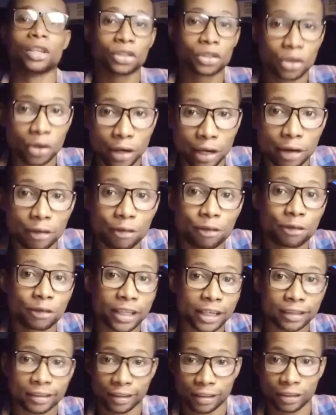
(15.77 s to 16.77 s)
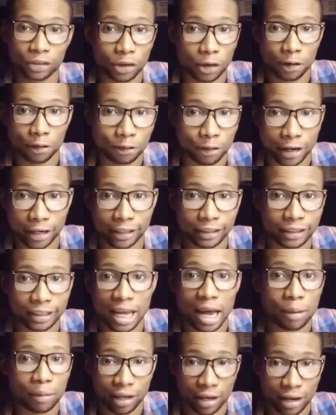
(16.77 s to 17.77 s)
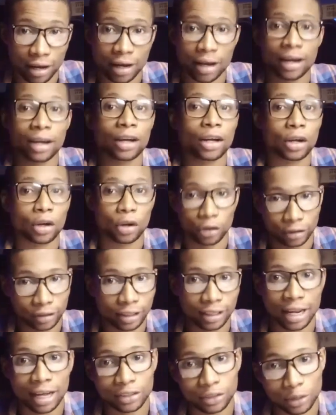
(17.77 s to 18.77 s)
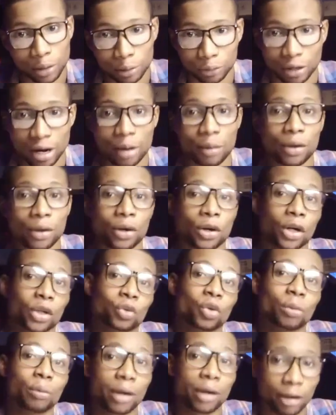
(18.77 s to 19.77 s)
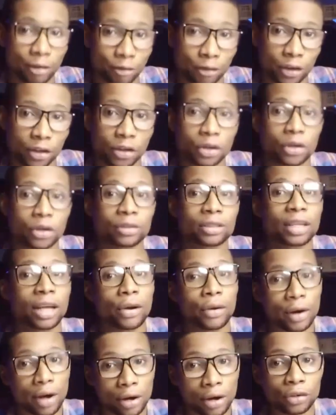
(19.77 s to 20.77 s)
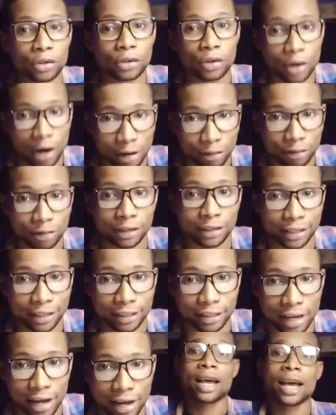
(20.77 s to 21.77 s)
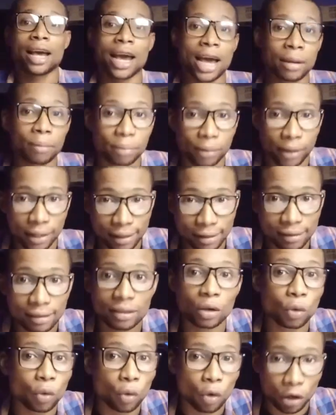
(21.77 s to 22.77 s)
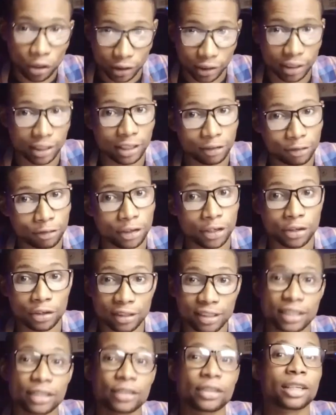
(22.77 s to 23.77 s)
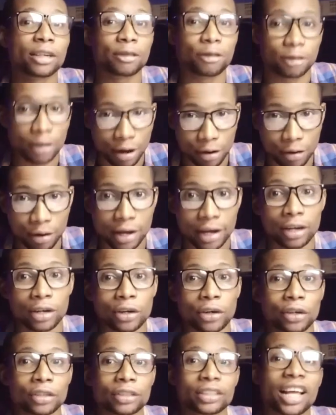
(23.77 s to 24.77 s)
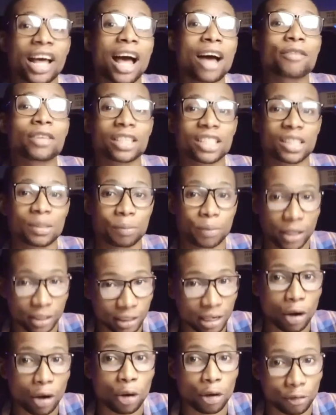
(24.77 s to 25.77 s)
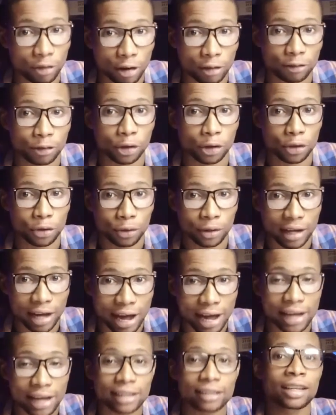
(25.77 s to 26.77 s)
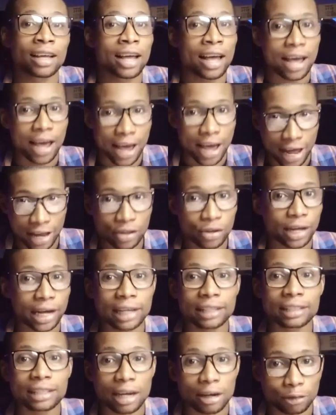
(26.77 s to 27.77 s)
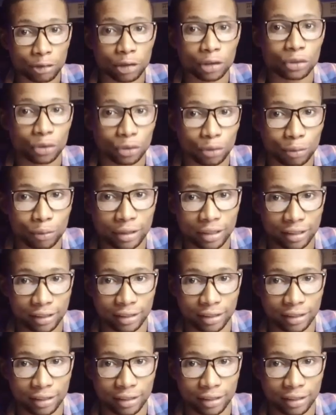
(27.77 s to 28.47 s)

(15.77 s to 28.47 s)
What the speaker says: So if this is your first time here, consider subscribing because we make videos around graphic design. And please watch this video till the very end because I have a special offer for you guys and you can't afford to miss